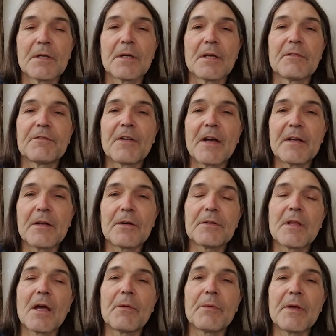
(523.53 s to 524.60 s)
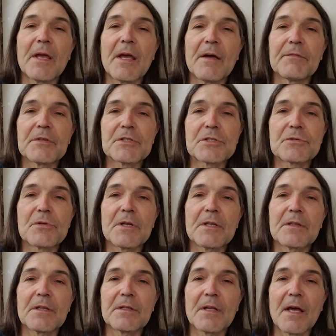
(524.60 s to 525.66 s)
and find out that we have the
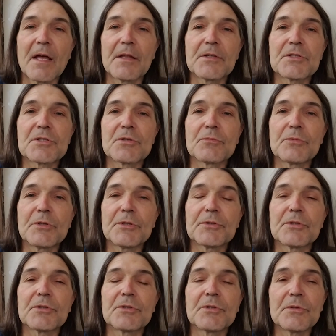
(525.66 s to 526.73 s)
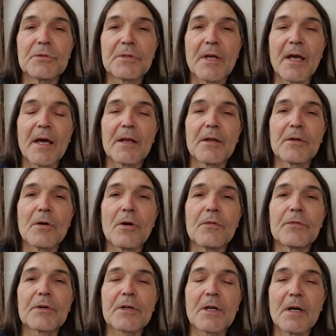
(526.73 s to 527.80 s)
strength and knowledge and will to do that and
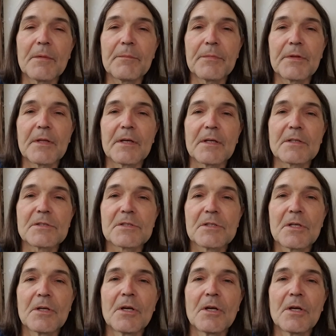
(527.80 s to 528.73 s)
overcome things,